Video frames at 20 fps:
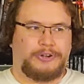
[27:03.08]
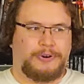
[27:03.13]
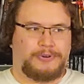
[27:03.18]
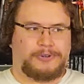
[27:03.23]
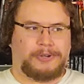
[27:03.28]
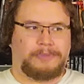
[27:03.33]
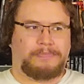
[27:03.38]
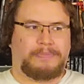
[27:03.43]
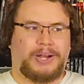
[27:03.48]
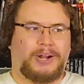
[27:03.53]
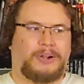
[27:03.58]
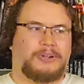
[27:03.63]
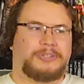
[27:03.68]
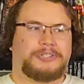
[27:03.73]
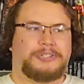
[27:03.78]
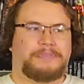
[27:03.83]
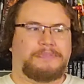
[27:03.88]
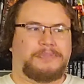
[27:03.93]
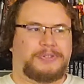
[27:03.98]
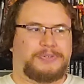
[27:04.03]
no
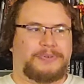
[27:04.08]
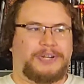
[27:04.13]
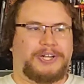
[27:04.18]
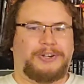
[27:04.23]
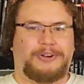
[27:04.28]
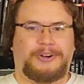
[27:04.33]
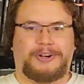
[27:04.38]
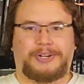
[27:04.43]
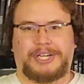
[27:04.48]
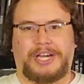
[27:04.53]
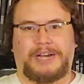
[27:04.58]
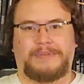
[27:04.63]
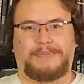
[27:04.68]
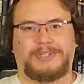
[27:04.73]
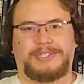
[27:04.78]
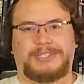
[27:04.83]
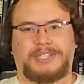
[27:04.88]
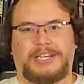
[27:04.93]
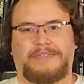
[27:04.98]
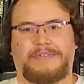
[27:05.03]
comparison between Kirk
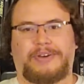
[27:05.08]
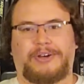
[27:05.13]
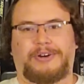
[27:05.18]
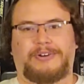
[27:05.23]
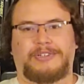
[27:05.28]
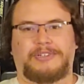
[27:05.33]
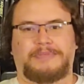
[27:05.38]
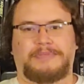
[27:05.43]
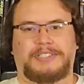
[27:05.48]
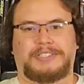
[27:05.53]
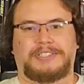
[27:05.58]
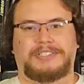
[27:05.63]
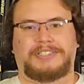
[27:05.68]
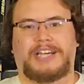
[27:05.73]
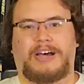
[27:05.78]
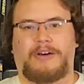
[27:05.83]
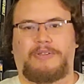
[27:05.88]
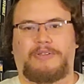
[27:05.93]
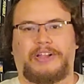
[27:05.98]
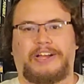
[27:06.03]
Cameron Saving Christmas and
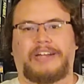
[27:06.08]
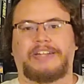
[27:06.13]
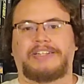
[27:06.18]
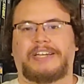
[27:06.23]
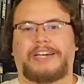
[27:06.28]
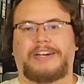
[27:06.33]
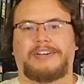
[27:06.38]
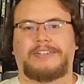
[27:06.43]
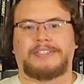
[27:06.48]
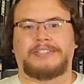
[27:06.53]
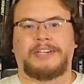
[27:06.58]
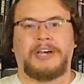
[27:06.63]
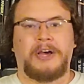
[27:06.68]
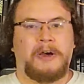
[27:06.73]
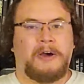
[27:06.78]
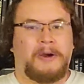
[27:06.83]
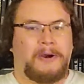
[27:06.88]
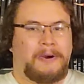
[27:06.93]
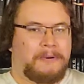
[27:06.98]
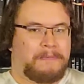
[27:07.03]
Southland Tales.
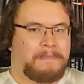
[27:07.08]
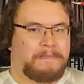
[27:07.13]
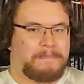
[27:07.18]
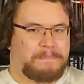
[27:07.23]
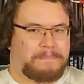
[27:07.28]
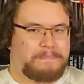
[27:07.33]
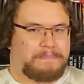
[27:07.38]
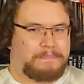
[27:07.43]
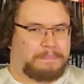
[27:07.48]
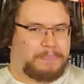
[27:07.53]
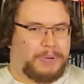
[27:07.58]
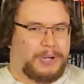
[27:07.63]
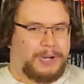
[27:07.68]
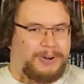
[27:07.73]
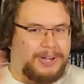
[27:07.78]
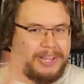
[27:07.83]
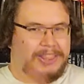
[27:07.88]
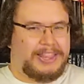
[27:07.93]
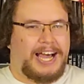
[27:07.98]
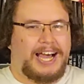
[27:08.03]
But
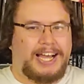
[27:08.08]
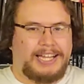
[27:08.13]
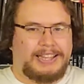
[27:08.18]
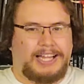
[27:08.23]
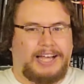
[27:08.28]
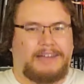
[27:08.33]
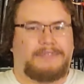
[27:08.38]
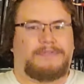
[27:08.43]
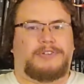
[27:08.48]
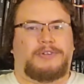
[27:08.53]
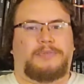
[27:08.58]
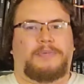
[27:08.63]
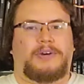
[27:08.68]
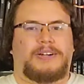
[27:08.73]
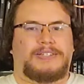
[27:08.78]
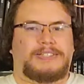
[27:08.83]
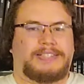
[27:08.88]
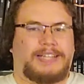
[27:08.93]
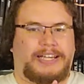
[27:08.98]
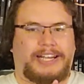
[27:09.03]
on that level,
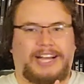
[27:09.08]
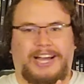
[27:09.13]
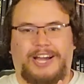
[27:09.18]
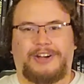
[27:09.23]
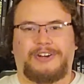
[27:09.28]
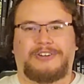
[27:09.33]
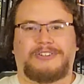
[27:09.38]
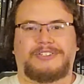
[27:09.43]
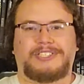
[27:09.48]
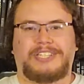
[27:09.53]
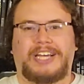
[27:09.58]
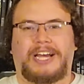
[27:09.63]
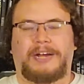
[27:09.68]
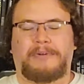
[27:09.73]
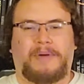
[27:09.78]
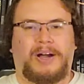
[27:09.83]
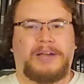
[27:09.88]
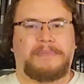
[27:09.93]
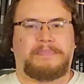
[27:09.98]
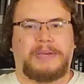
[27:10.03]
where it's like, I
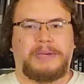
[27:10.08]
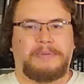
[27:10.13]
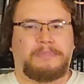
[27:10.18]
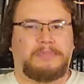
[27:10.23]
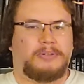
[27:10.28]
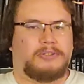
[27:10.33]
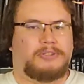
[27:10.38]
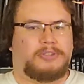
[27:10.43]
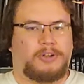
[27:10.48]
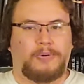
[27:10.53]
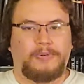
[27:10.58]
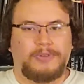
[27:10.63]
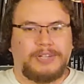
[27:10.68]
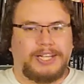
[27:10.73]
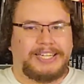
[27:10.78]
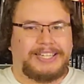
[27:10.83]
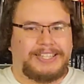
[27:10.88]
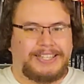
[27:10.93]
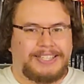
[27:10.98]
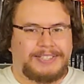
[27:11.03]
understand why people don't
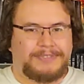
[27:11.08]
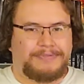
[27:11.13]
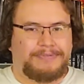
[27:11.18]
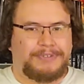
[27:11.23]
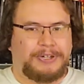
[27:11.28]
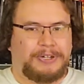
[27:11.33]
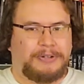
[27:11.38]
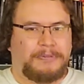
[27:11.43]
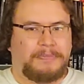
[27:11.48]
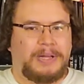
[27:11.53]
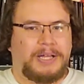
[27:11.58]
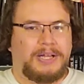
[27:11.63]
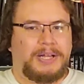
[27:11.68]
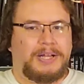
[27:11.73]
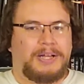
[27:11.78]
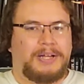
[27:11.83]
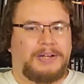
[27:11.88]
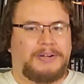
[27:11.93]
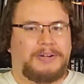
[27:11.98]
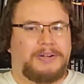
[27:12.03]
like this film,
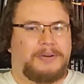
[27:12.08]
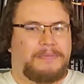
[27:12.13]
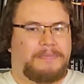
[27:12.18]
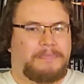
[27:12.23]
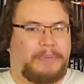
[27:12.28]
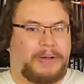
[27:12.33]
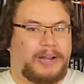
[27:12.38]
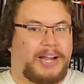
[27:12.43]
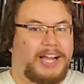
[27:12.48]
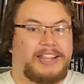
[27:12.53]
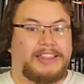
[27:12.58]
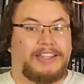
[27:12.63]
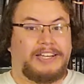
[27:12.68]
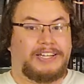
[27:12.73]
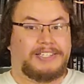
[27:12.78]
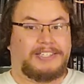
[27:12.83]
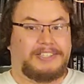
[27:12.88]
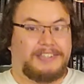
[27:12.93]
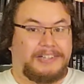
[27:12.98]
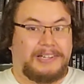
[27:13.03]
but I
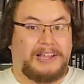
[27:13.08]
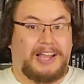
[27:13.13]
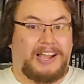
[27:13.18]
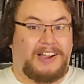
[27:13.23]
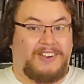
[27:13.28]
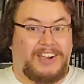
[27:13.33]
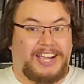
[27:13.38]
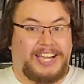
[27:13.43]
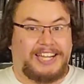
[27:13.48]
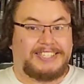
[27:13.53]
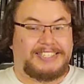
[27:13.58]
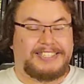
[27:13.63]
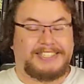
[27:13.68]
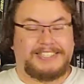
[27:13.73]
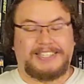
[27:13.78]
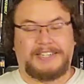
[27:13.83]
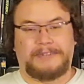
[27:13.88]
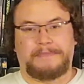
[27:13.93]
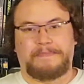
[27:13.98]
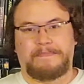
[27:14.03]
think it's hilarious.